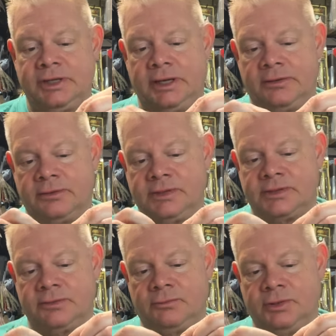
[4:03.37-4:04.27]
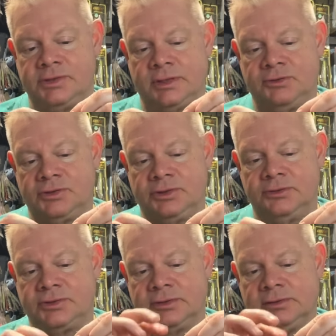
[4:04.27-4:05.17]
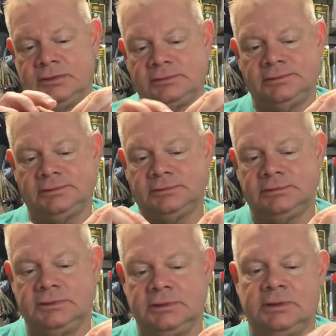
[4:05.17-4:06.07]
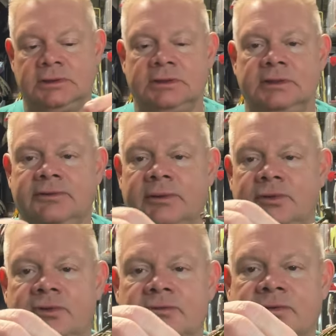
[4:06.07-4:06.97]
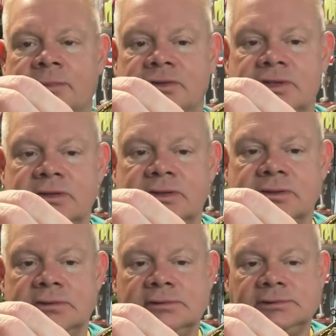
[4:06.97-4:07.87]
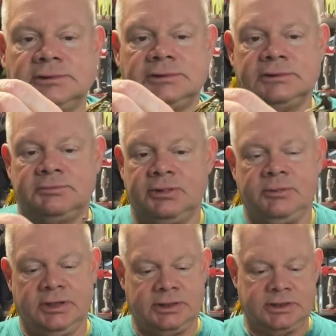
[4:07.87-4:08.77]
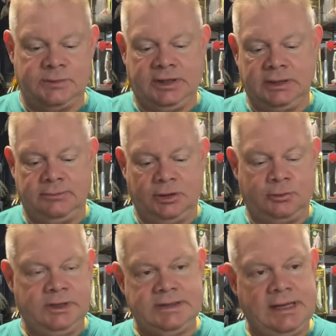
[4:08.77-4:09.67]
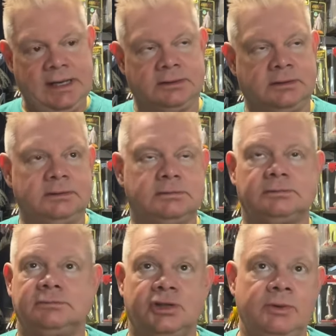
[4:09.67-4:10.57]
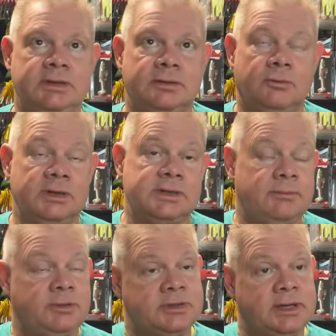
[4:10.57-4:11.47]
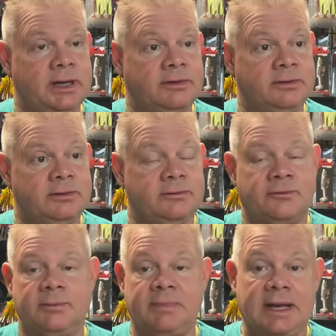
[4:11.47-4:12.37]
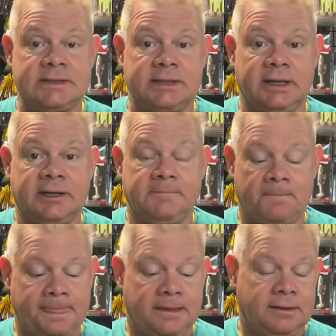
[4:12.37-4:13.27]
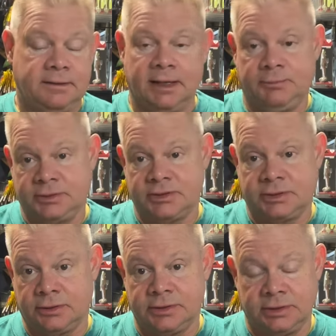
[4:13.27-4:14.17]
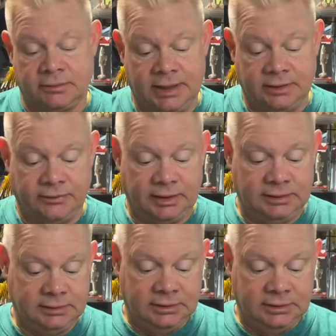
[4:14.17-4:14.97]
together, these are the ones I'm usually using. If I'm using flippin' jigs. Pretty much it's become the Queen Tackle, the ones I put together from Bass Tech that I put the skirts and the rattles on.